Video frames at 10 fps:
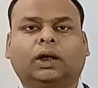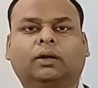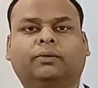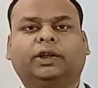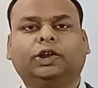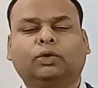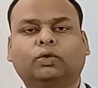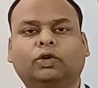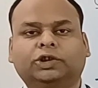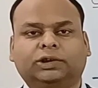When the
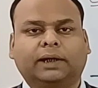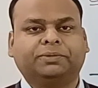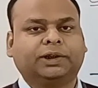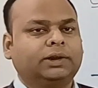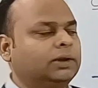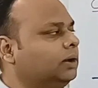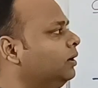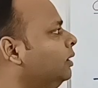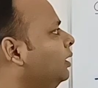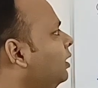glucose is absent,
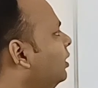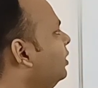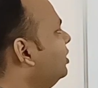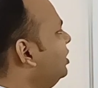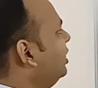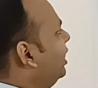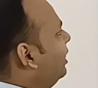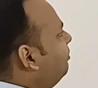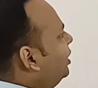the cAMP